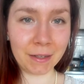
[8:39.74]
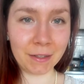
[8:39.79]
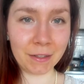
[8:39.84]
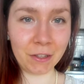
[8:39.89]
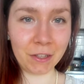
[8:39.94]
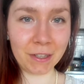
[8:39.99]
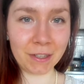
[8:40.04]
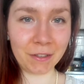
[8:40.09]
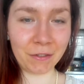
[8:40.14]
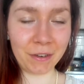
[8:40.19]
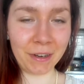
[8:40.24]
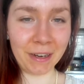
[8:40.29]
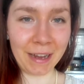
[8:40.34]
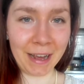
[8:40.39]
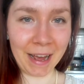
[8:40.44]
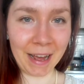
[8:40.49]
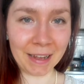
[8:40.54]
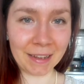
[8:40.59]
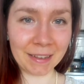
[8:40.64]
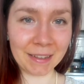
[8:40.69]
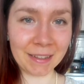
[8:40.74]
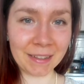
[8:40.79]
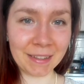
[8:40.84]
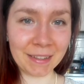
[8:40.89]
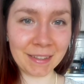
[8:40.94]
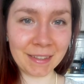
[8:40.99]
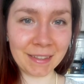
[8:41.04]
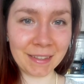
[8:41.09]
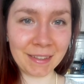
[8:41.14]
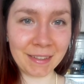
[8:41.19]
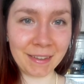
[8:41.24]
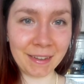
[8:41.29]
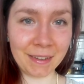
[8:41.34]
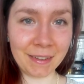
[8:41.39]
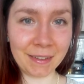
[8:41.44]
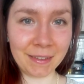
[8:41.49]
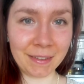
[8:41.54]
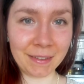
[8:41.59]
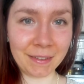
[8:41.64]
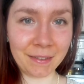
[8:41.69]
Just relax
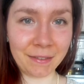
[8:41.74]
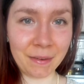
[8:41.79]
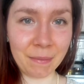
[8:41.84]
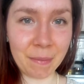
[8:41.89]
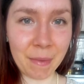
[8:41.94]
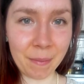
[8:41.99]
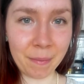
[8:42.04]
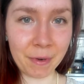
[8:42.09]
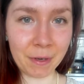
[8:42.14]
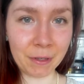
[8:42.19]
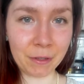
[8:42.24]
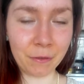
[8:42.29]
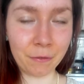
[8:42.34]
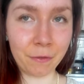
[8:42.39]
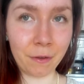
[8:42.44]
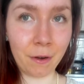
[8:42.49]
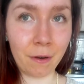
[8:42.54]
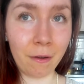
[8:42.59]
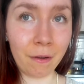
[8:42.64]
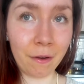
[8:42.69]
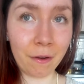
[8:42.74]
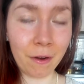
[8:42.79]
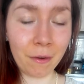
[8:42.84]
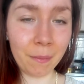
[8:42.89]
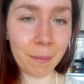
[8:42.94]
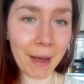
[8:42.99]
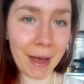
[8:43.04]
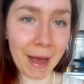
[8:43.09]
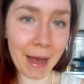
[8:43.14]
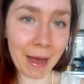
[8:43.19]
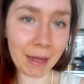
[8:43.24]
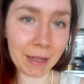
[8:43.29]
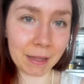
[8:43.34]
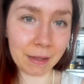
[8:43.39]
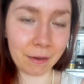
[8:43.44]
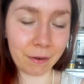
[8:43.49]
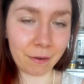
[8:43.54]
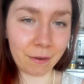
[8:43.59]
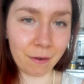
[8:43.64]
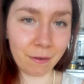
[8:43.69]
and remember to follow your own path,
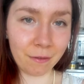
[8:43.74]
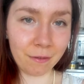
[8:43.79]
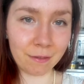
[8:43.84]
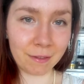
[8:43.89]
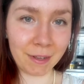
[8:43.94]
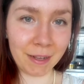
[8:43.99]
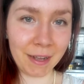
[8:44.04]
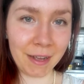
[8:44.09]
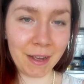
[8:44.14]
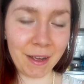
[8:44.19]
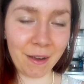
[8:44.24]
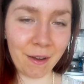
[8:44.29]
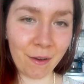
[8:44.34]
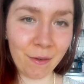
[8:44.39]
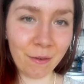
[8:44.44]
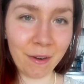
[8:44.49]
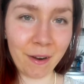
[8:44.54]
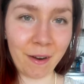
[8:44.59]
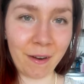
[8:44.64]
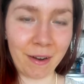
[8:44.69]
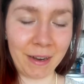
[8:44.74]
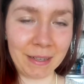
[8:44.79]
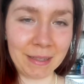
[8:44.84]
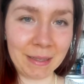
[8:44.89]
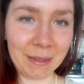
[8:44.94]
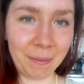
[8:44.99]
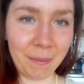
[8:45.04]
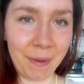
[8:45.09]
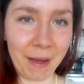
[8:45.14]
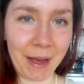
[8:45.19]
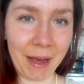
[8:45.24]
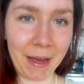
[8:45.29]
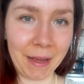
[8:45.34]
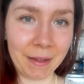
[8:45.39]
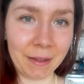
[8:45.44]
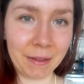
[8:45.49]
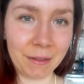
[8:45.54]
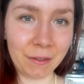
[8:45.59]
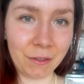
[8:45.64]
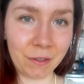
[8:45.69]
your own heart's
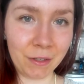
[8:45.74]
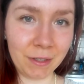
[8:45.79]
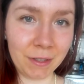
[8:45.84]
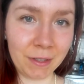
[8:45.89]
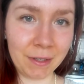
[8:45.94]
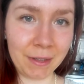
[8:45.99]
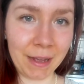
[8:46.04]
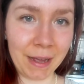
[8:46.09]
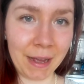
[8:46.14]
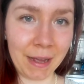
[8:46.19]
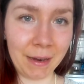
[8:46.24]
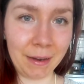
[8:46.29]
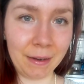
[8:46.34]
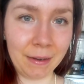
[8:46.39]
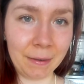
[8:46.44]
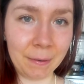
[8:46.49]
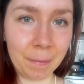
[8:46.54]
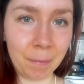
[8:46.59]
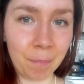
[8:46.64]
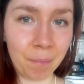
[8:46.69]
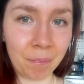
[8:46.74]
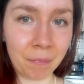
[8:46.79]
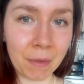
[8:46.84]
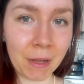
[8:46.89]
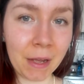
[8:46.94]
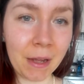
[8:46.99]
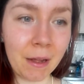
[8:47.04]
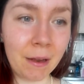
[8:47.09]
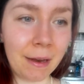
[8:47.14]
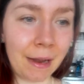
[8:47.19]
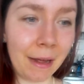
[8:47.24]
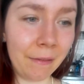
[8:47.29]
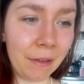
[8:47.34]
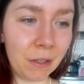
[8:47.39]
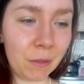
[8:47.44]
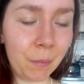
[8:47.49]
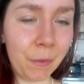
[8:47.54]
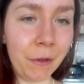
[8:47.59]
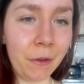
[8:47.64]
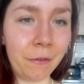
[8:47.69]
path, and trust that. And love
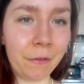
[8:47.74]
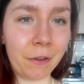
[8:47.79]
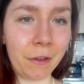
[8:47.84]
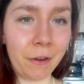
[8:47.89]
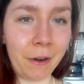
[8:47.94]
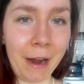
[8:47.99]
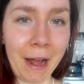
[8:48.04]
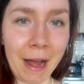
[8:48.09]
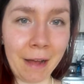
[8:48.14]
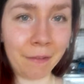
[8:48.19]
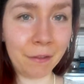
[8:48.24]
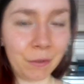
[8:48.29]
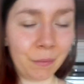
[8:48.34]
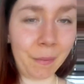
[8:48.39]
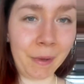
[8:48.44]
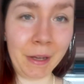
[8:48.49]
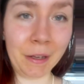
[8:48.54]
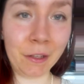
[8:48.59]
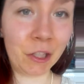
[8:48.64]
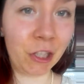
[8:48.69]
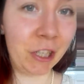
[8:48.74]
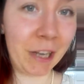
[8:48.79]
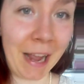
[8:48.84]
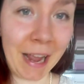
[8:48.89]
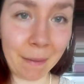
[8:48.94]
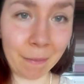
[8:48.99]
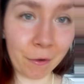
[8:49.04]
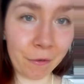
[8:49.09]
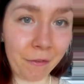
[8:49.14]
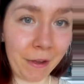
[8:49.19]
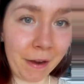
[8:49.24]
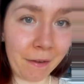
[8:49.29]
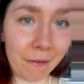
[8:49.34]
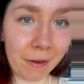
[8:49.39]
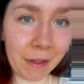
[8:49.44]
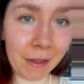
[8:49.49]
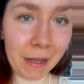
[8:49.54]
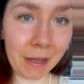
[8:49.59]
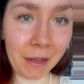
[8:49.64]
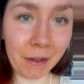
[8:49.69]
is beautiful. You don't have to be ashamed of
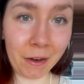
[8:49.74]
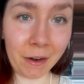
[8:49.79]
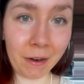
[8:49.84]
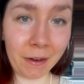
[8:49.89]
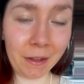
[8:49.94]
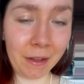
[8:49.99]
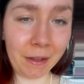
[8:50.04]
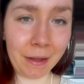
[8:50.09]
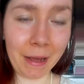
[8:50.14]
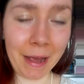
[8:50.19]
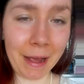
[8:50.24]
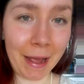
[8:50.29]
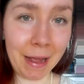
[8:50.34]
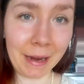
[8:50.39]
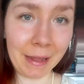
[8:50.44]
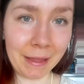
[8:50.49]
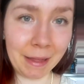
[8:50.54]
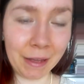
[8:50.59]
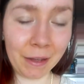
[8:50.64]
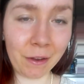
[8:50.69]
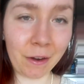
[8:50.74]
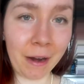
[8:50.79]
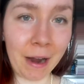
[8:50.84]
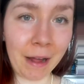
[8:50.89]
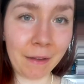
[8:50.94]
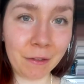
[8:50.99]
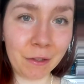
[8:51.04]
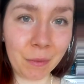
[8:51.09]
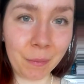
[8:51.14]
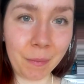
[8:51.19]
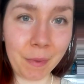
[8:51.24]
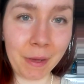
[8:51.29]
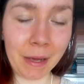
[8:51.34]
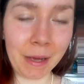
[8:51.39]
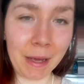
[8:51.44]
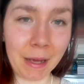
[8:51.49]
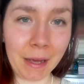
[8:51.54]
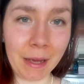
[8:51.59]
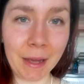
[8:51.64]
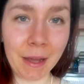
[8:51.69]
everything, anything. You don't have to
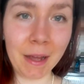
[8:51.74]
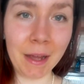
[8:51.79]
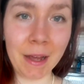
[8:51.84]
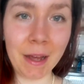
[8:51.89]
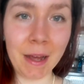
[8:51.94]
be